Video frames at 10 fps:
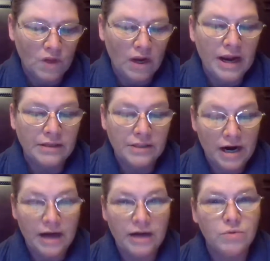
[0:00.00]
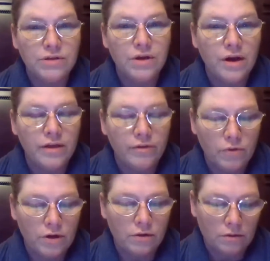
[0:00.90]
Anxiety was another
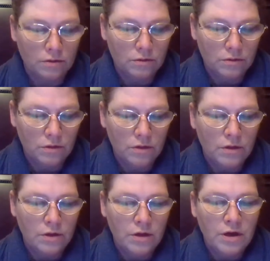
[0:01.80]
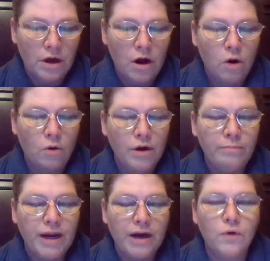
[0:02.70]
one. Oh,
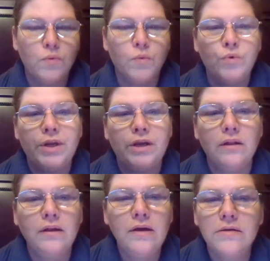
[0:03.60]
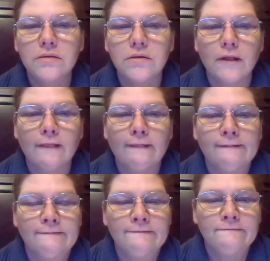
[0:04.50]
impaired wound healings.
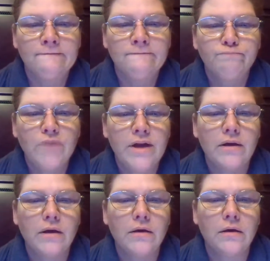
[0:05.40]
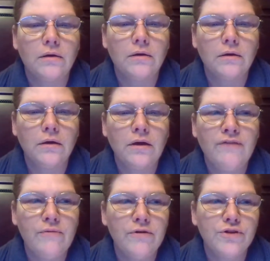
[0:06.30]
Like, if
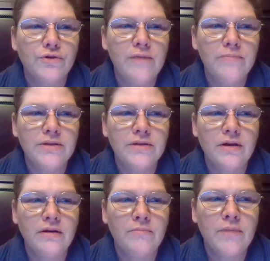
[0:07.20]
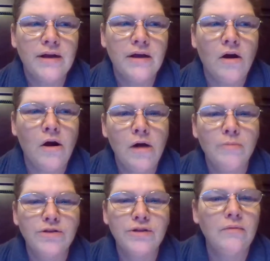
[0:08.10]
I were to scrape my arm
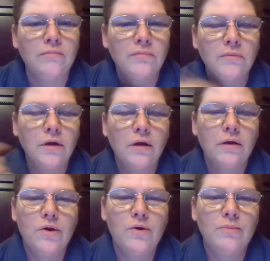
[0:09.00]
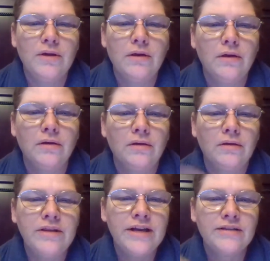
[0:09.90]
or something, normally
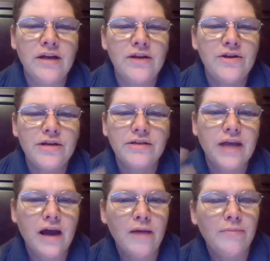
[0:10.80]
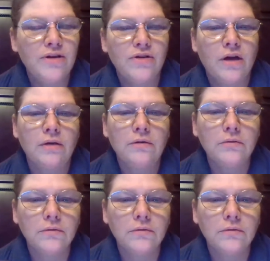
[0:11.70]
Next day you get a scab and you're done.